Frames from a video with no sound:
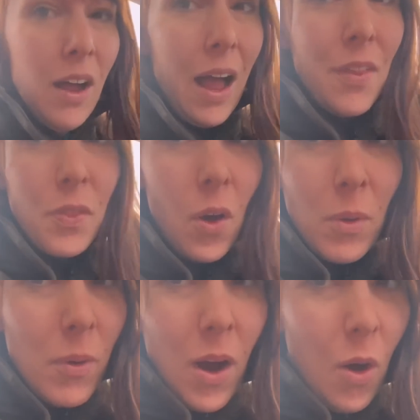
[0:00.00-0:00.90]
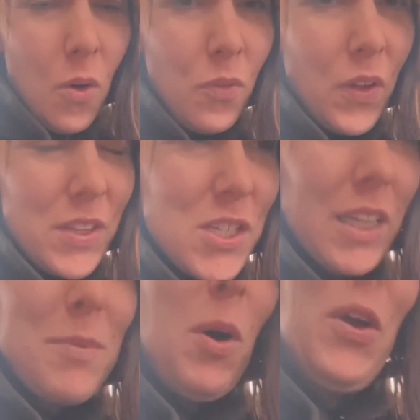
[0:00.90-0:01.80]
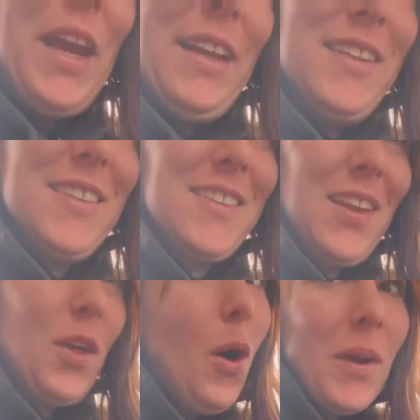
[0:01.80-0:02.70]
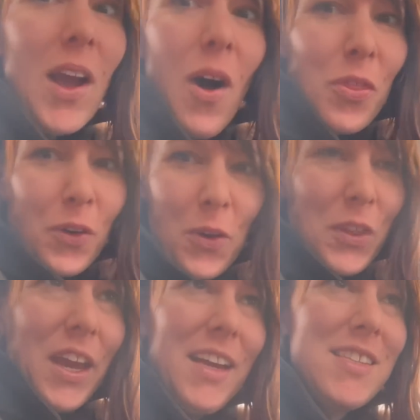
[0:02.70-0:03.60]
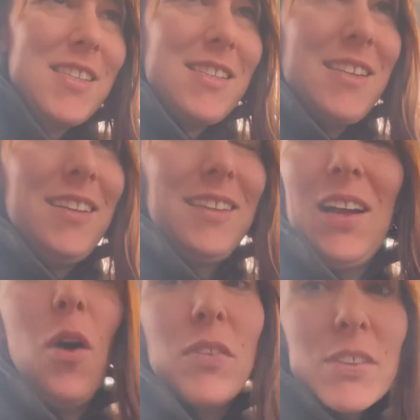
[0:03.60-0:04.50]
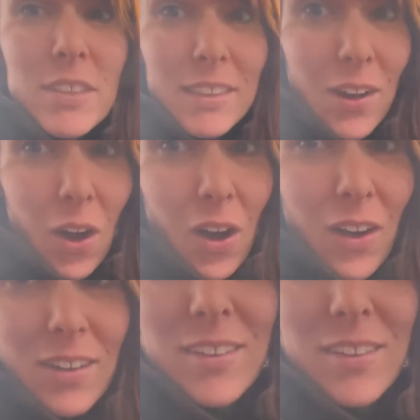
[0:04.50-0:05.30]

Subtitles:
I thought we were over the chilly mornings. I thought we'd got through this. Obviously not.